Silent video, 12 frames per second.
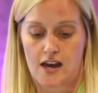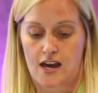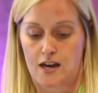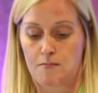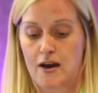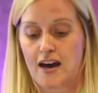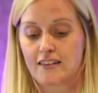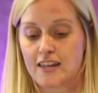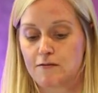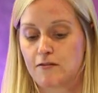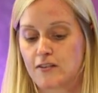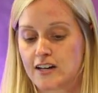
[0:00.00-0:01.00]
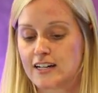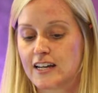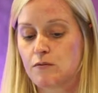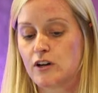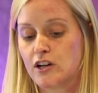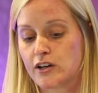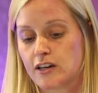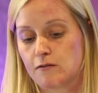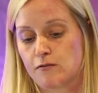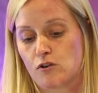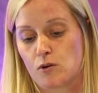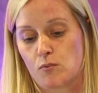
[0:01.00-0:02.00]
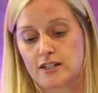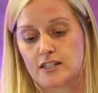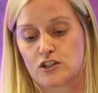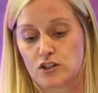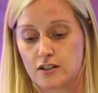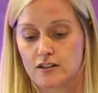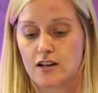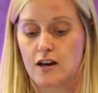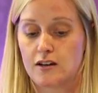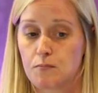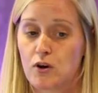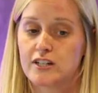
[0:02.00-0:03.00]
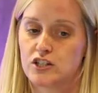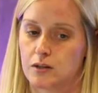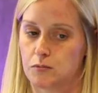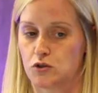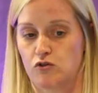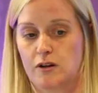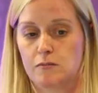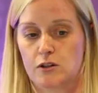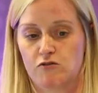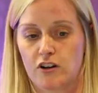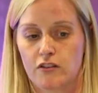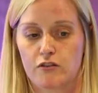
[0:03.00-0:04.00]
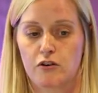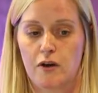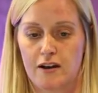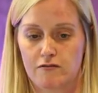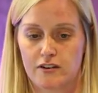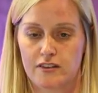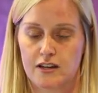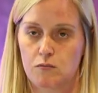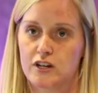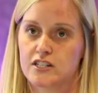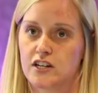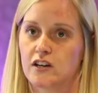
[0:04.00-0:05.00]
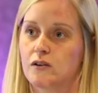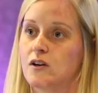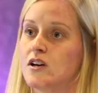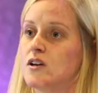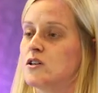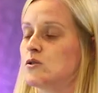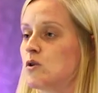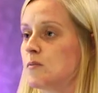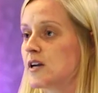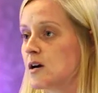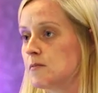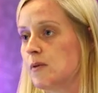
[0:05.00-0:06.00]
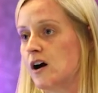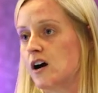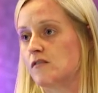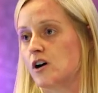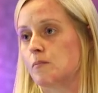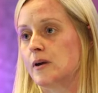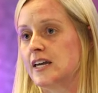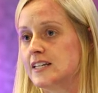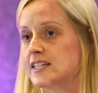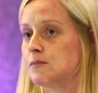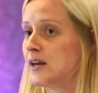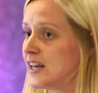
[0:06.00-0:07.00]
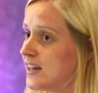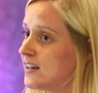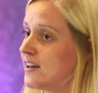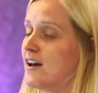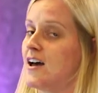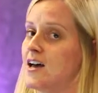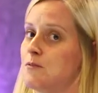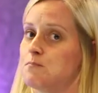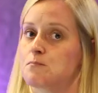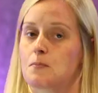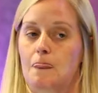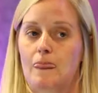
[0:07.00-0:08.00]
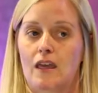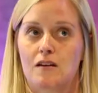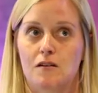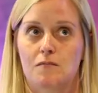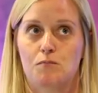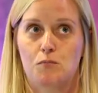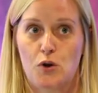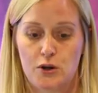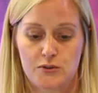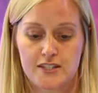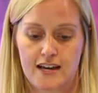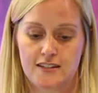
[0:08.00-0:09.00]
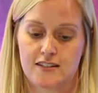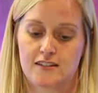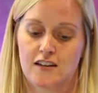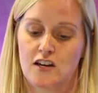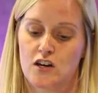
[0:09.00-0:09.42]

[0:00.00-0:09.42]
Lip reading: And then finally, we're looking for an apprenticeship stream to run through everything we do. So it'll become a part of our PDP process,